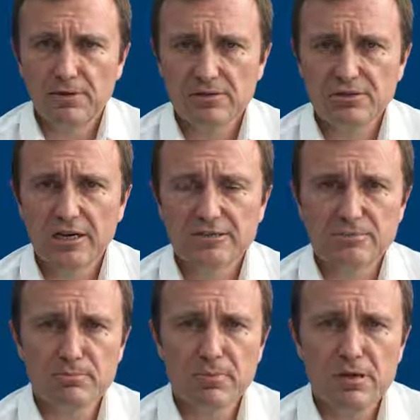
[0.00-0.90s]
the
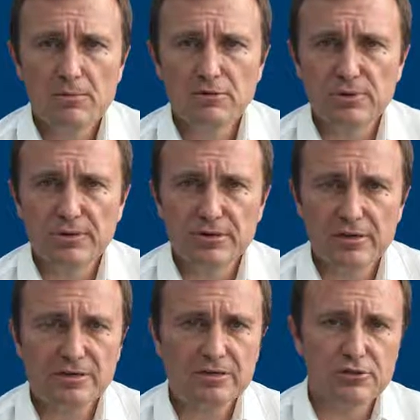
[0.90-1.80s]
chasm between the
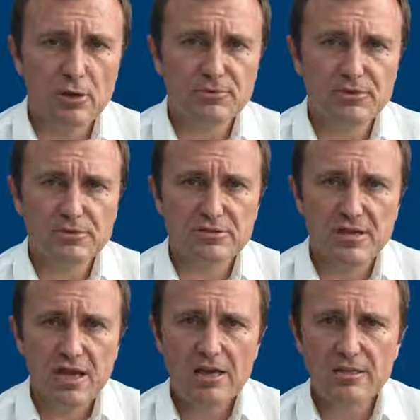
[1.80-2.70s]
early adopters
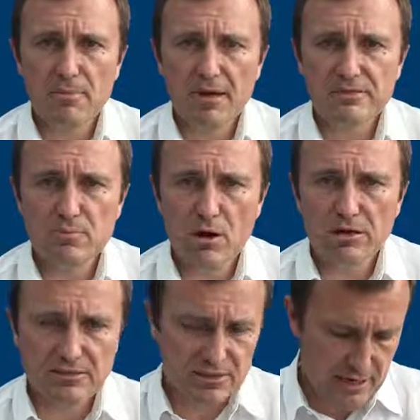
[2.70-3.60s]
and the mass
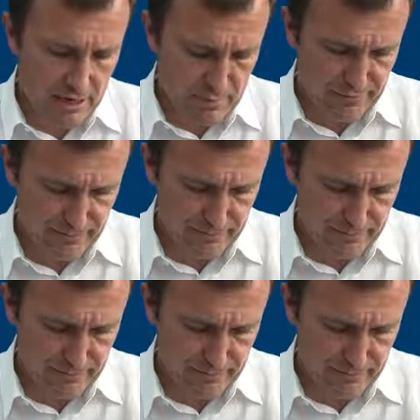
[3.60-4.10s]
market take-up.